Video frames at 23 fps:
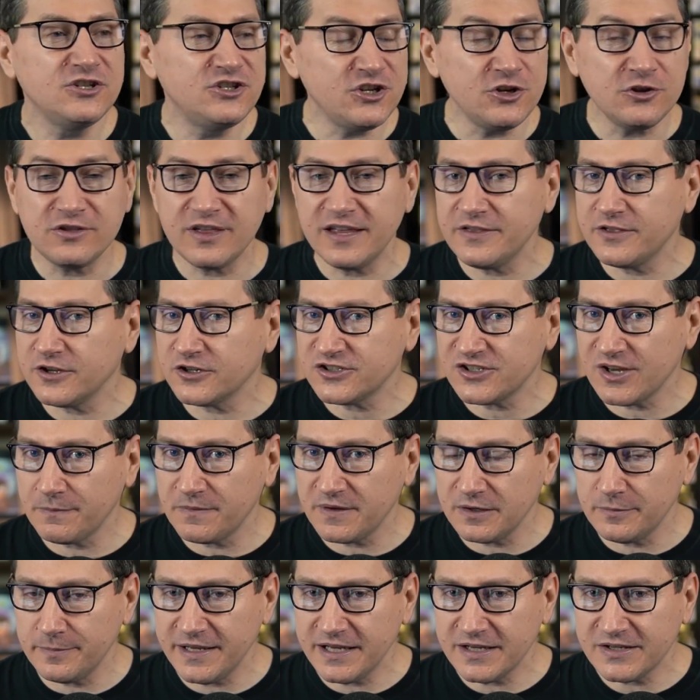Do you think there's
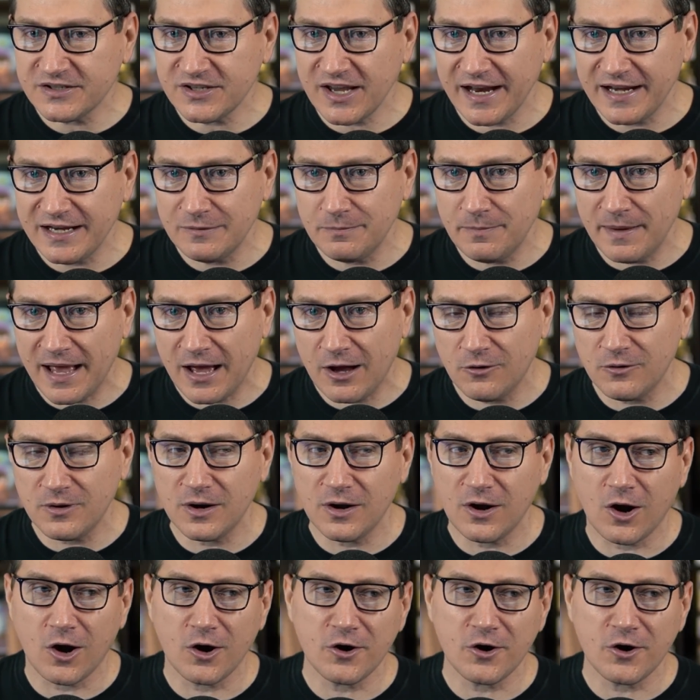something to be excited about?